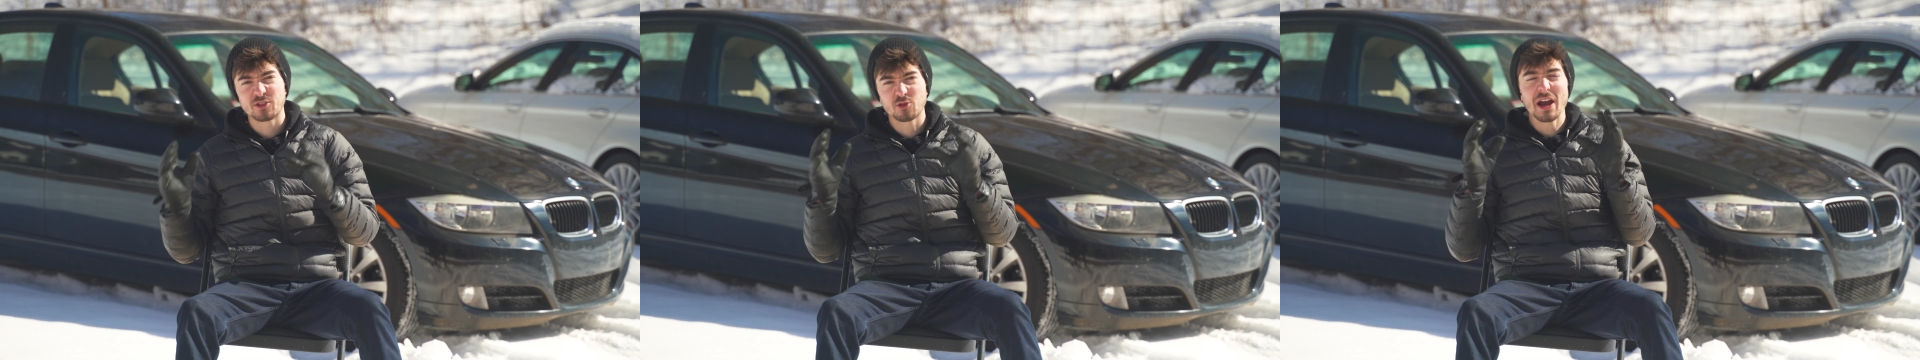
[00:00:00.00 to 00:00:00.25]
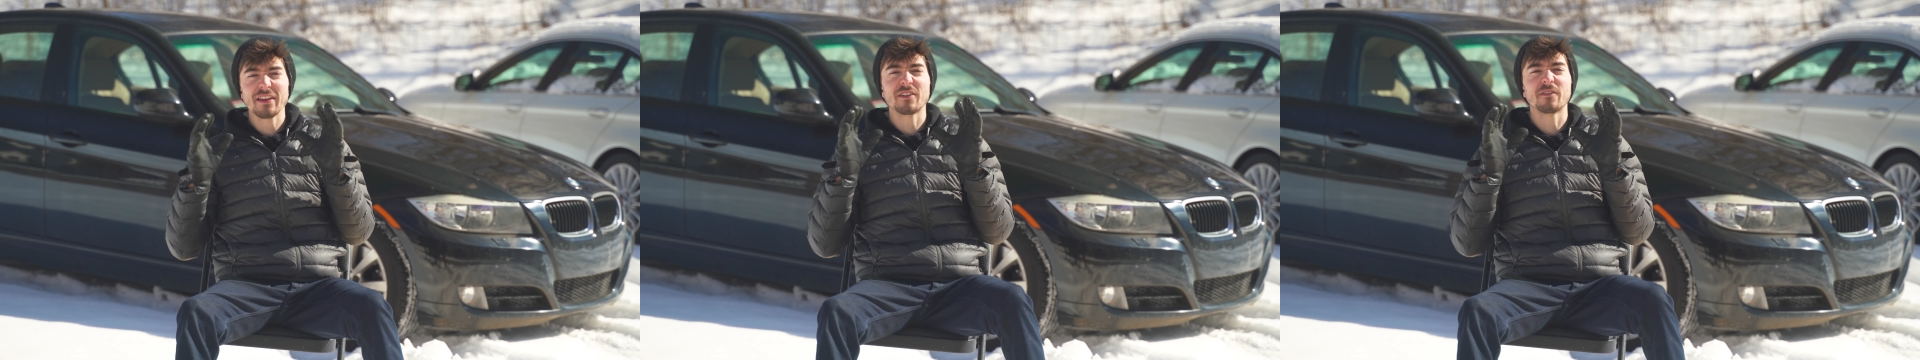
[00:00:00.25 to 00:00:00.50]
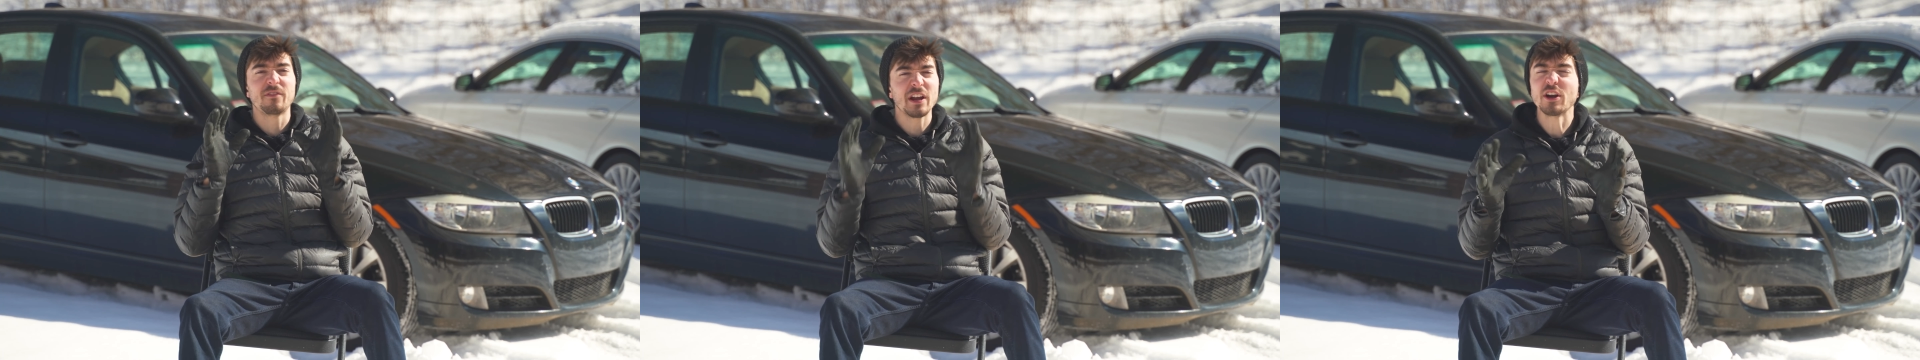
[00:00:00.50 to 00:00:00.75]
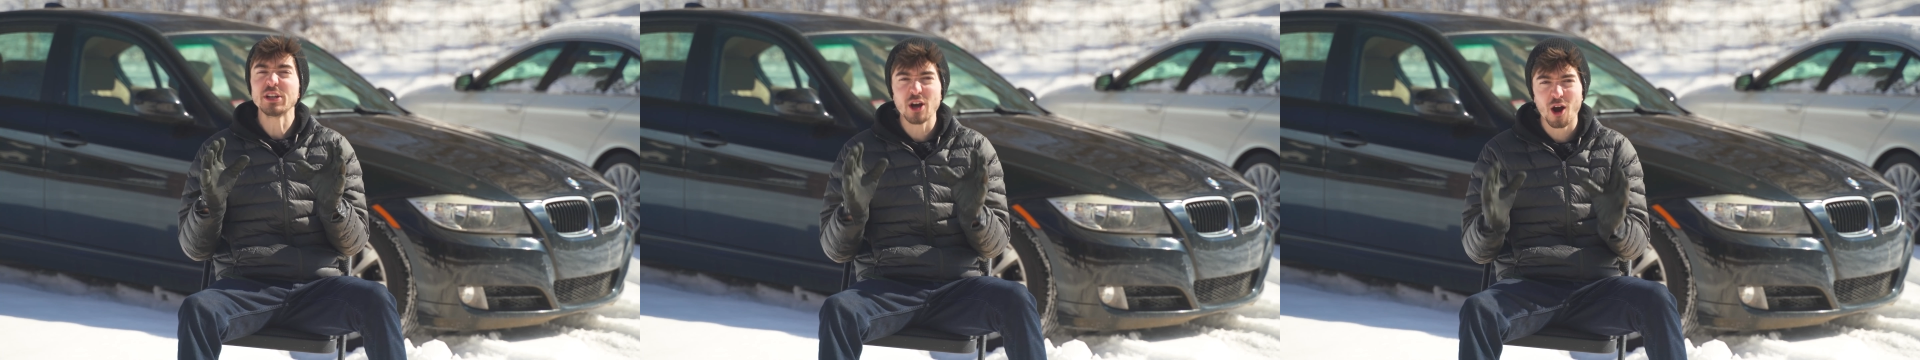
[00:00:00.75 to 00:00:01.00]
try their
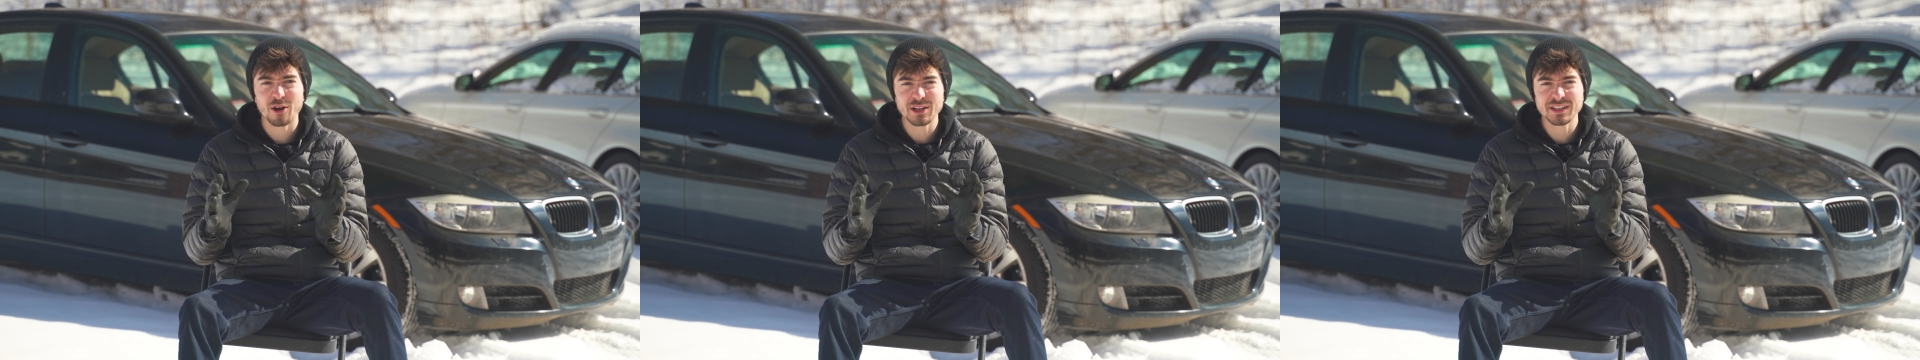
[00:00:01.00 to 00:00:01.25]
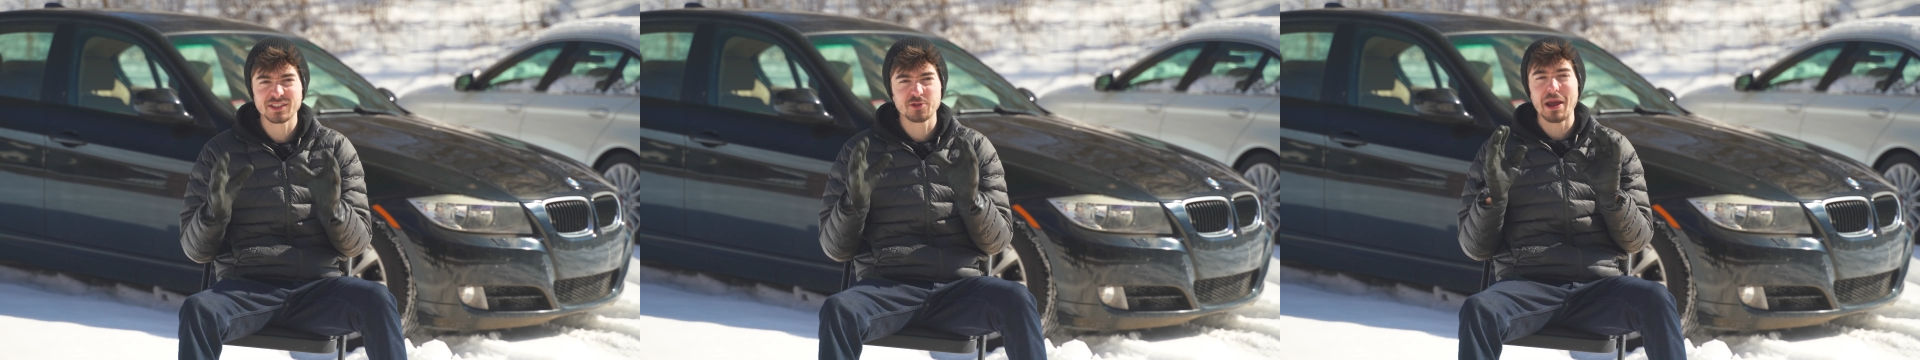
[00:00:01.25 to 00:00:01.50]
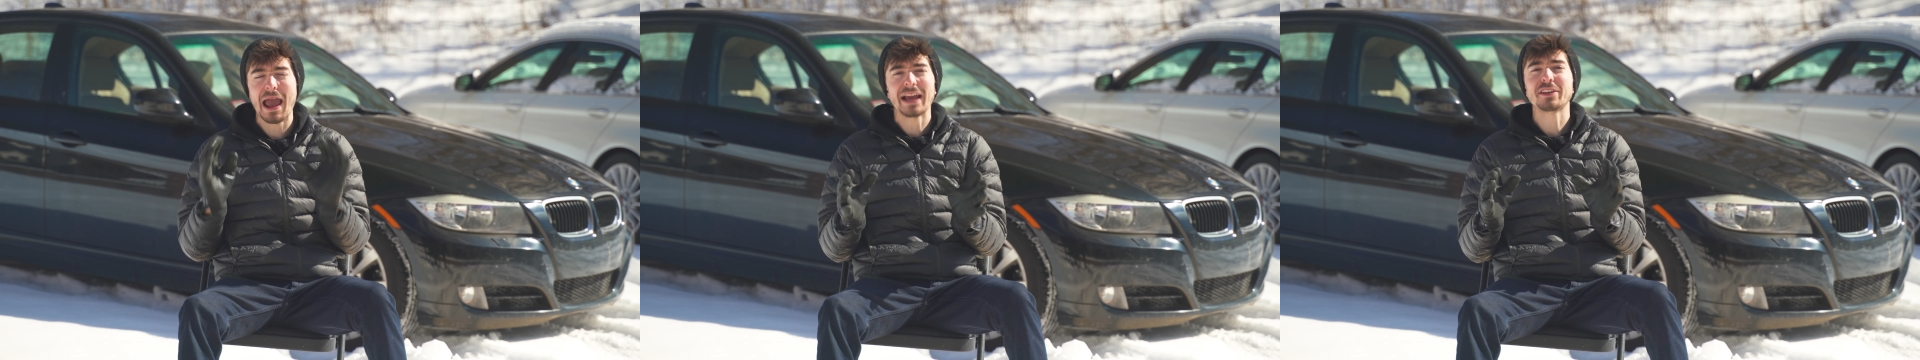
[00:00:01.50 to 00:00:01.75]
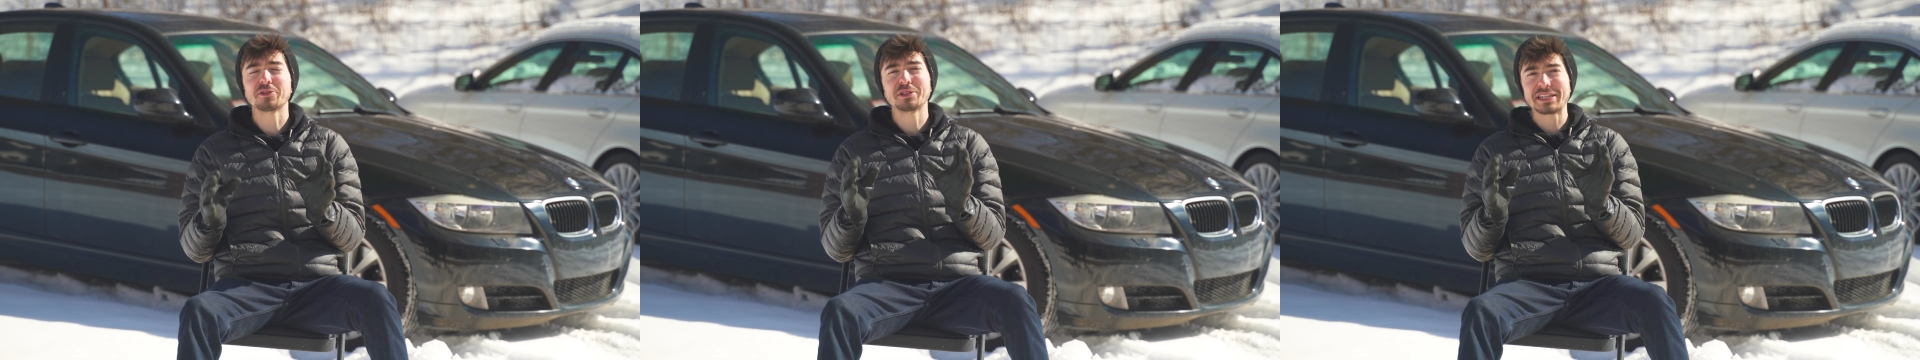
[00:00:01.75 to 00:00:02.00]
very hardest to
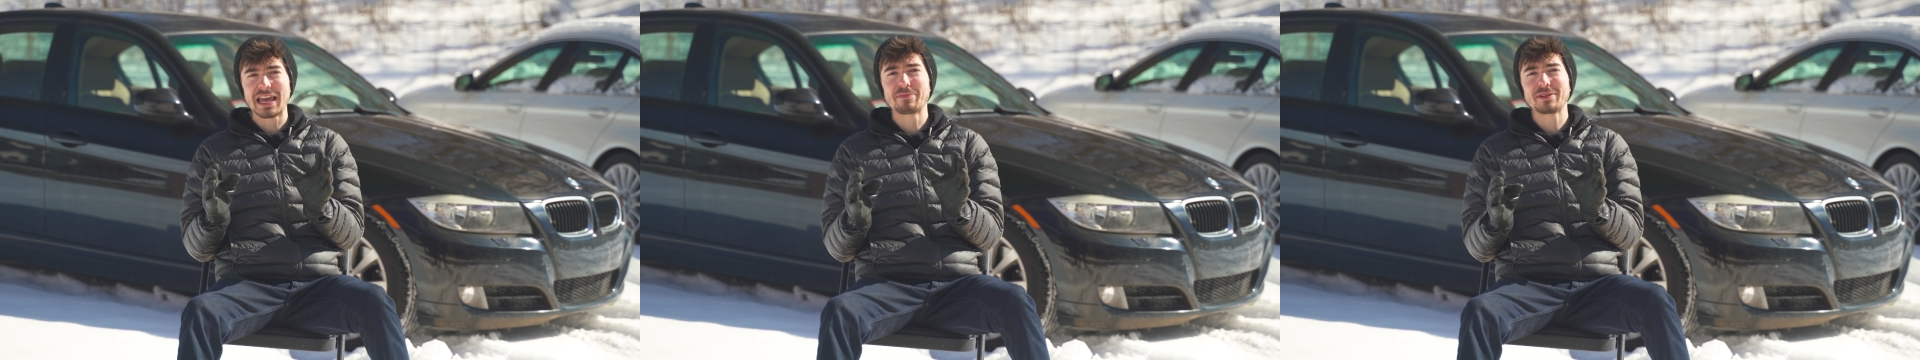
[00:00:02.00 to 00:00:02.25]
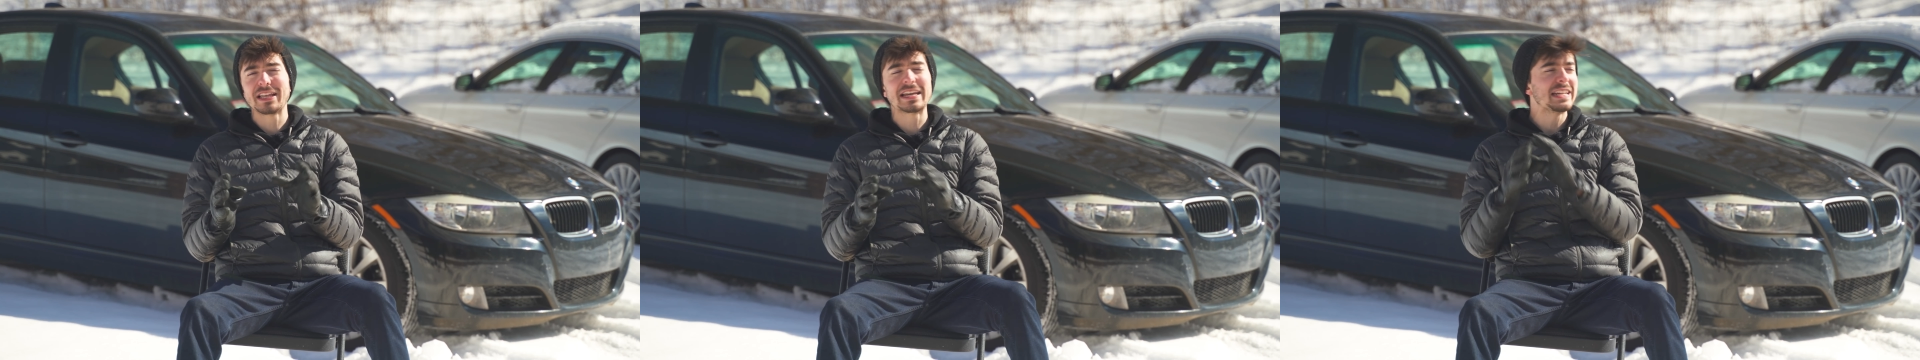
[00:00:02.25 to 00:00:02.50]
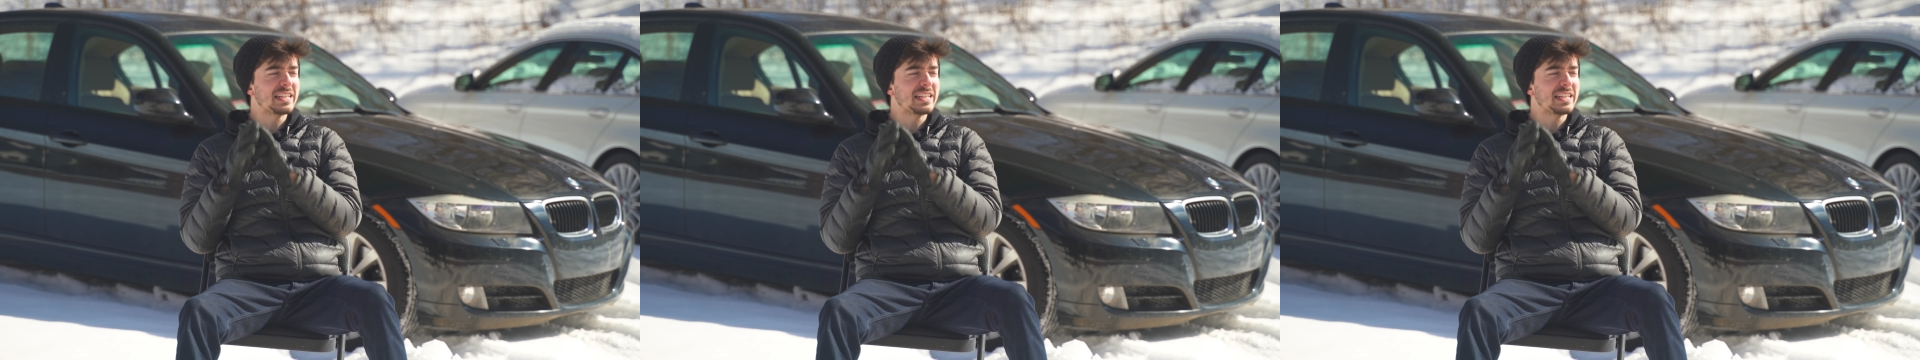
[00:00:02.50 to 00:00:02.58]
accurately emulate,